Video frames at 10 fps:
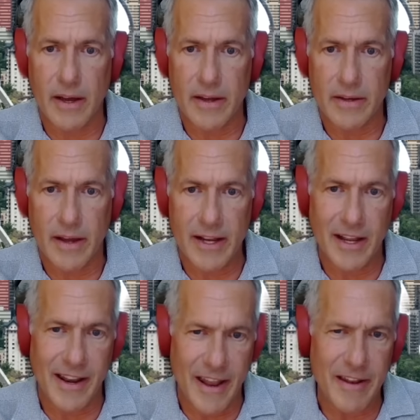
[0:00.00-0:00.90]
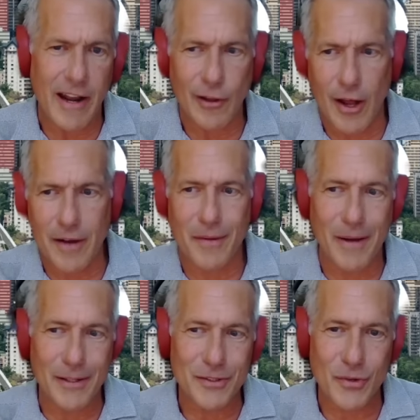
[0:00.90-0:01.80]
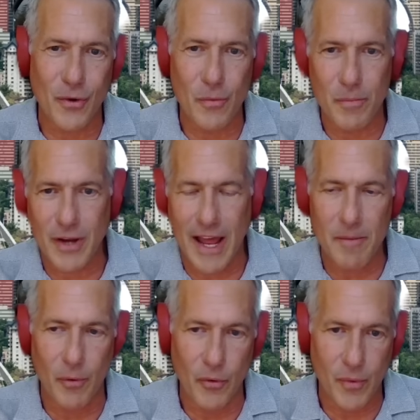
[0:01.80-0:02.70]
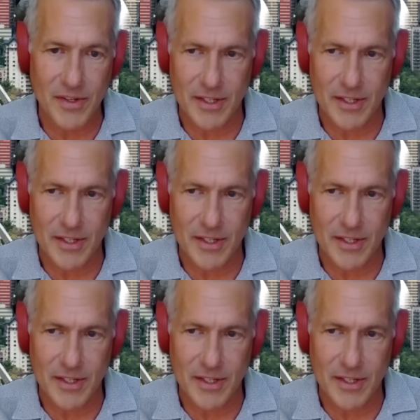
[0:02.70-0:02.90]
And a lot of them I'll show kind of both ways.